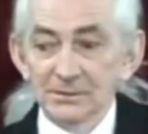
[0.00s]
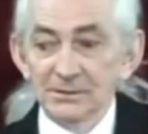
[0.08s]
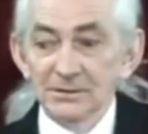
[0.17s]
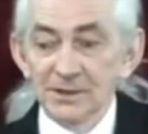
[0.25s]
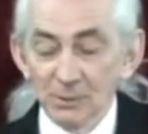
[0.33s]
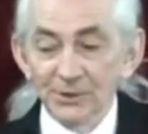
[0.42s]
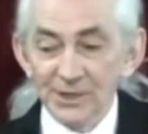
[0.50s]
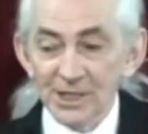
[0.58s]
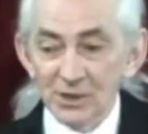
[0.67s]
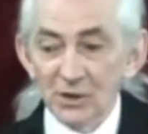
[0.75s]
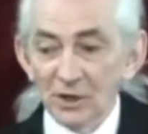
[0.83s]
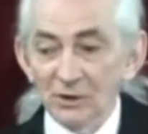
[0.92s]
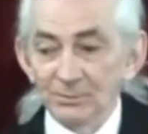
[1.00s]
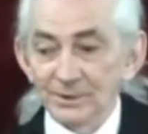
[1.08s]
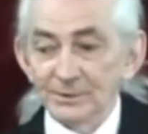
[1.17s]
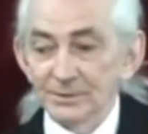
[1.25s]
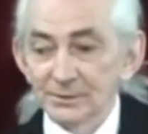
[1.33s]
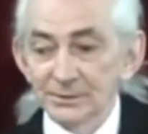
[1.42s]
You want this door open?
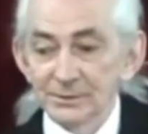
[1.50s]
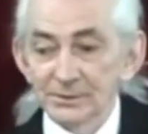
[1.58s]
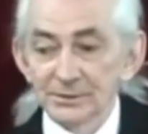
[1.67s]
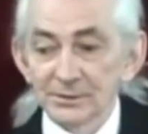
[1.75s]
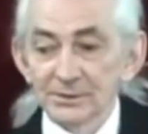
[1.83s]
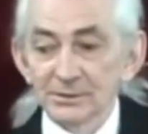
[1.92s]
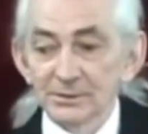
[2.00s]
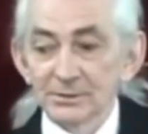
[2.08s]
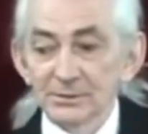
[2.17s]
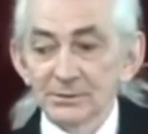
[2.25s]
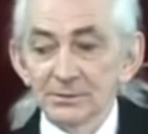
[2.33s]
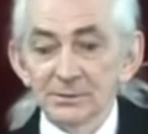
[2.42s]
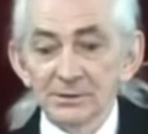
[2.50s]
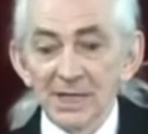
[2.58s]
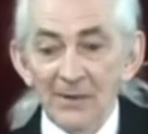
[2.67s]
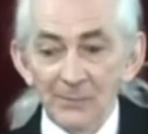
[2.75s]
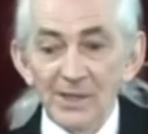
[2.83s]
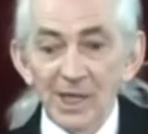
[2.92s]
Yes.
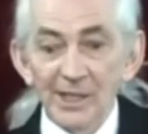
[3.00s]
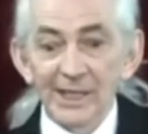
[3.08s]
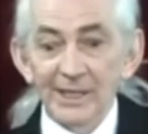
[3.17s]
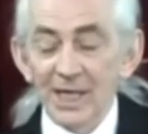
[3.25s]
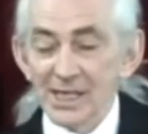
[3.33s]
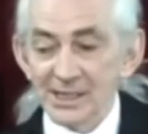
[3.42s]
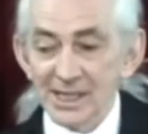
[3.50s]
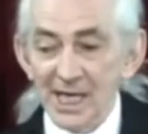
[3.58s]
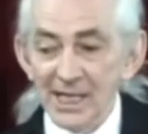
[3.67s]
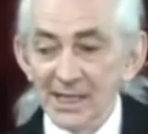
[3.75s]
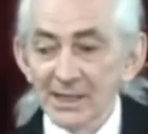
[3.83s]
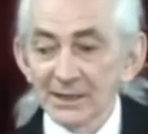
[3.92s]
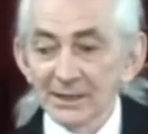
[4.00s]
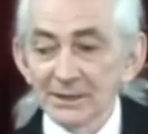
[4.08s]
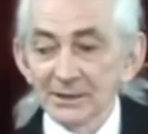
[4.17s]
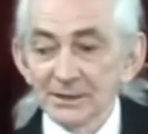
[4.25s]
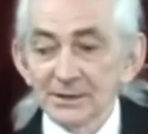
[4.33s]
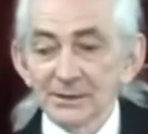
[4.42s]
Have we not had a nice day?
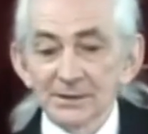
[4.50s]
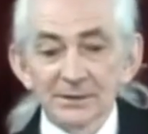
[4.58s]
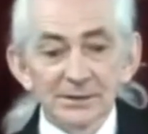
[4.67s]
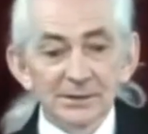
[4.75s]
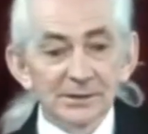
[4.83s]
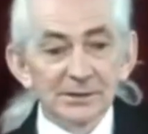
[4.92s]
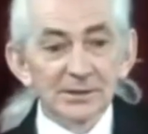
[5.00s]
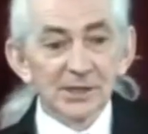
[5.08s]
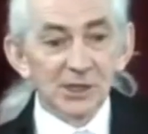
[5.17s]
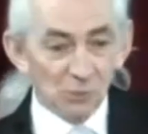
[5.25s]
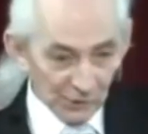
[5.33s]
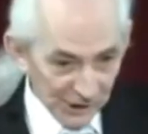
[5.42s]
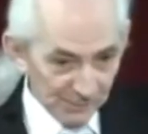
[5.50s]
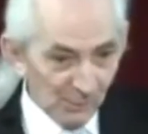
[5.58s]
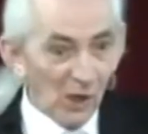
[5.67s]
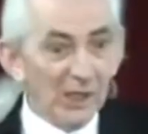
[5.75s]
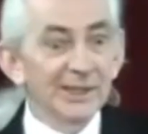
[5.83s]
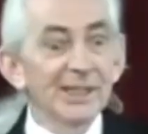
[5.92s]
Yes. You want to
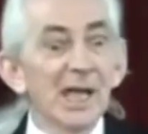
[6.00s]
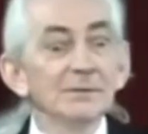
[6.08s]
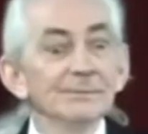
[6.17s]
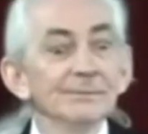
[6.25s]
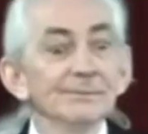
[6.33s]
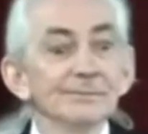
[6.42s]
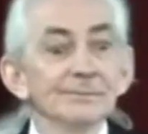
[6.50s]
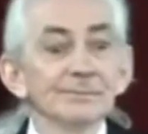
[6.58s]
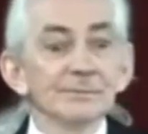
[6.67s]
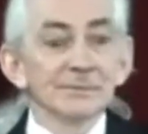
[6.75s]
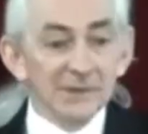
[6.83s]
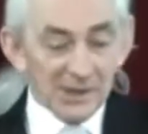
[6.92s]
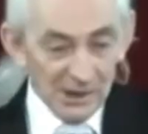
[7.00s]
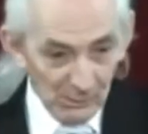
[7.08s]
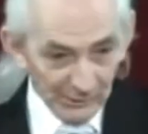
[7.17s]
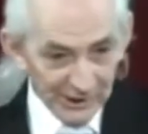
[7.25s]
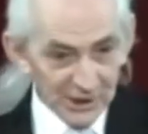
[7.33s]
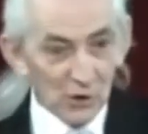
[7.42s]
spoil it now? Yes. You
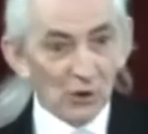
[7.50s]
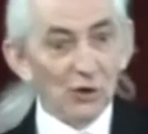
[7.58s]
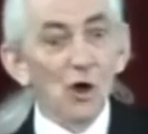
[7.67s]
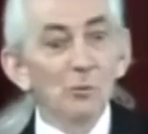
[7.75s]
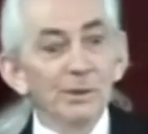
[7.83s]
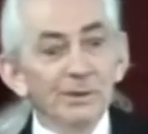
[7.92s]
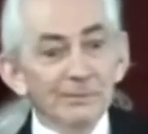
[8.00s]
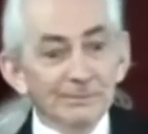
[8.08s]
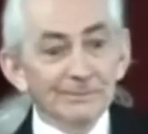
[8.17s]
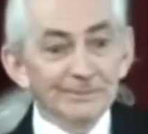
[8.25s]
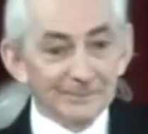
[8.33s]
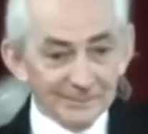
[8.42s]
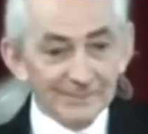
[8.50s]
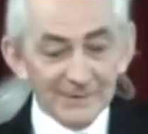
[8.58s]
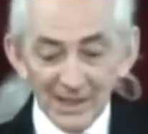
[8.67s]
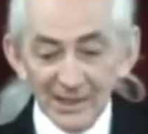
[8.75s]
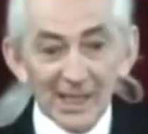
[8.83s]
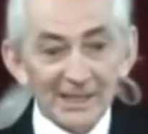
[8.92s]
want this door open?
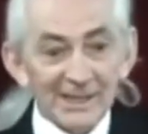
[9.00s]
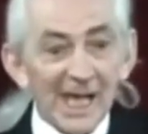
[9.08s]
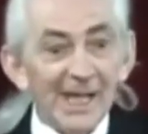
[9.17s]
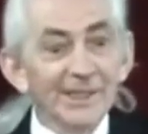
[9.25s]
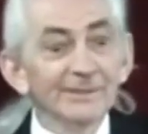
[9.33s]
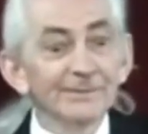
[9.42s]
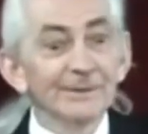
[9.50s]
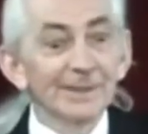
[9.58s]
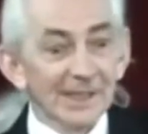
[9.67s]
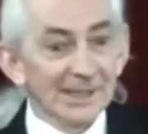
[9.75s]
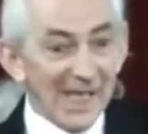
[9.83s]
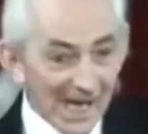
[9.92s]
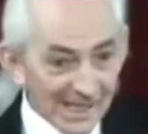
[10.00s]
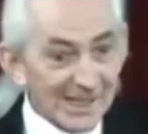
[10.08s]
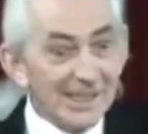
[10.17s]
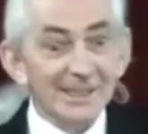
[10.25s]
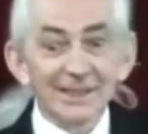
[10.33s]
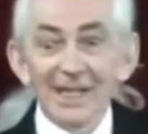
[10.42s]
Yes. Like that?
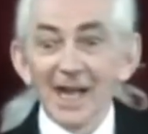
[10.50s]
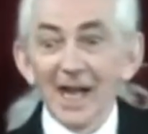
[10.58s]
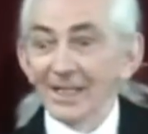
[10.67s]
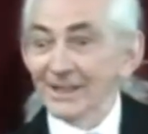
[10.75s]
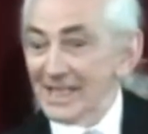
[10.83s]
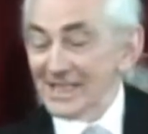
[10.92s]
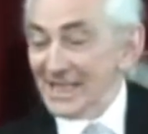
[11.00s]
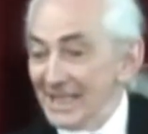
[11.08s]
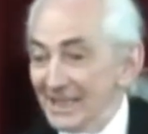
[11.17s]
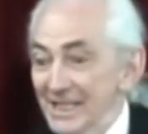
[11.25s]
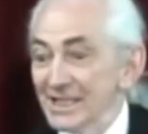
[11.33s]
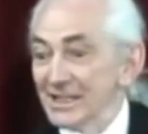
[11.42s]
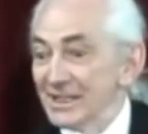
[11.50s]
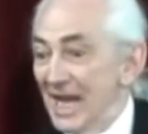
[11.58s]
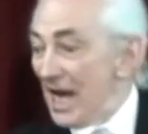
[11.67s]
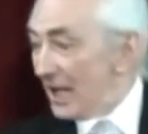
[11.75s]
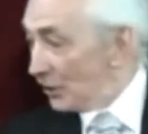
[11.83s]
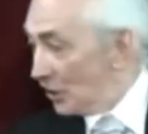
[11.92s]
Yes. And that's it? It's
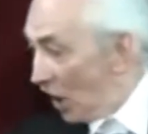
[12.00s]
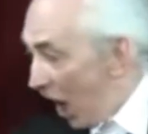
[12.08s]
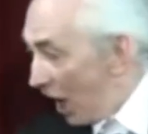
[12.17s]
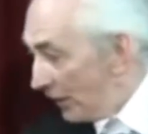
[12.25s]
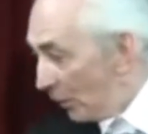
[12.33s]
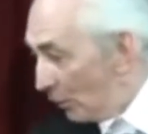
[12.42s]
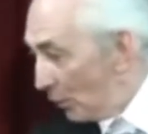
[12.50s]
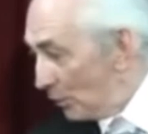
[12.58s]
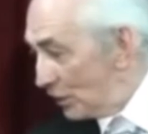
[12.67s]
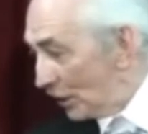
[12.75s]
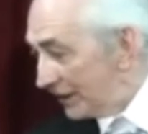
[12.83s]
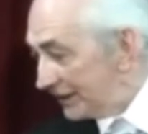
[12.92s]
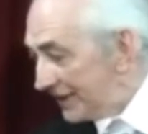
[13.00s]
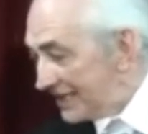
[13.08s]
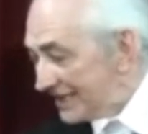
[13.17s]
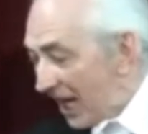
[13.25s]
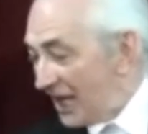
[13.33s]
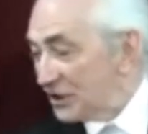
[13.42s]
there, gone? Oh, look at
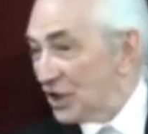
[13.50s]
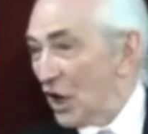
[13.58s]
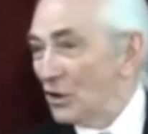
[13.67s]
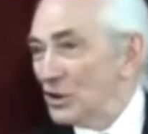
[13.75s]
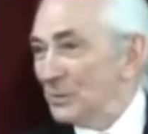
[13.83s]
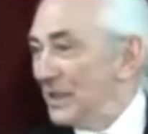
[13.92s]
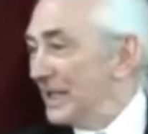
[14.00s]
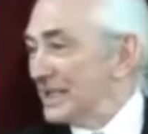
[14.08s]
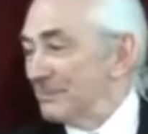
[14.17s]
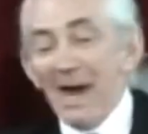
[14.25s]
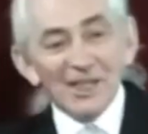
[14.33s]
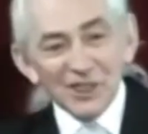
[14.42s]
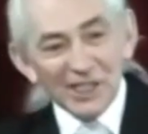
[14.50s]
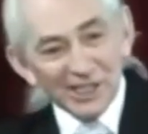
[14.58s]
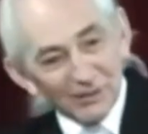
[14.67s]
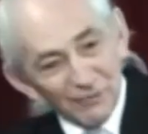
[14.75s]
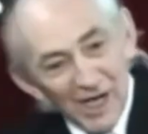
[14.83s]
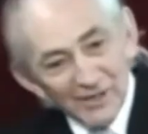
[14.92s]
this. I told you it is magic. It
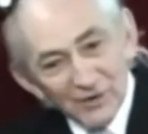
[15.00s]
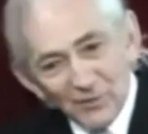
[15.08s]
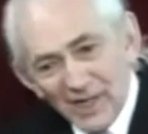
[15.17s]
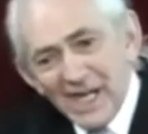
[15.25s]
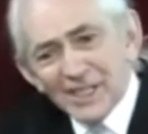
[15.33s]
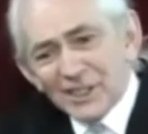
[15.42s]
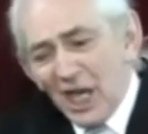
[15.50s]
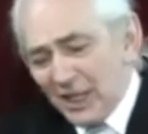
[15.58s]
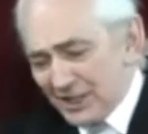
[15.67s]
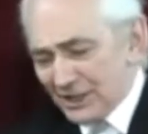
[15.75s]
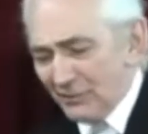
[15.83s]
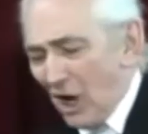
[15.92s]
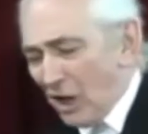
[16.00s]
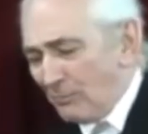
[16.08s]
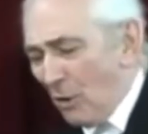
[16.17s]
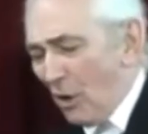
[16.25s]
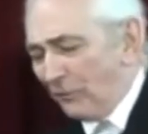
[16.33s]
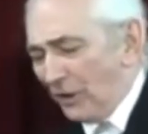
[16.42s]
arrives over here, solid as a rock,
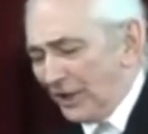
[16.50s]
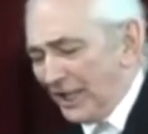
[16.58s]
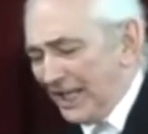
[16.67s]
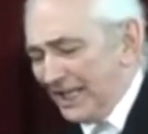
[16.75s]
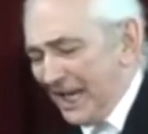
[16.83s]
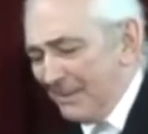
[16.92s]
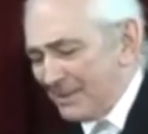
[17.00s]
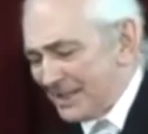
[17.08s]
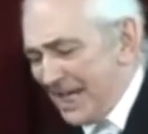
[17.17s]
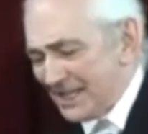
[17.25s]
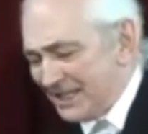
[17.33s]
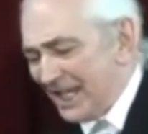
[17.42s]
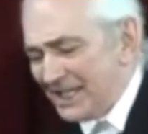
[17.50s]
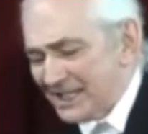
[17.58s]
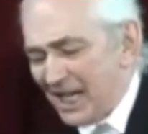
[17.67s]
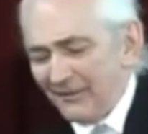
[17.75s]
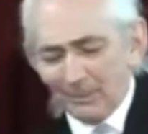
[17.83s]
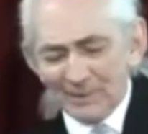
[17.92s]
more fun than any game of snakes and ladders
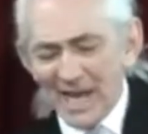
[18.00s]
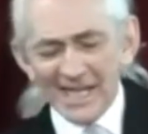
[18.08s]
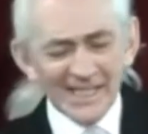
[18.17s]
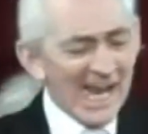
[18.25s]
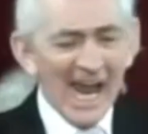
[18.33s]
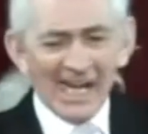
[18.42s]
I've ever played.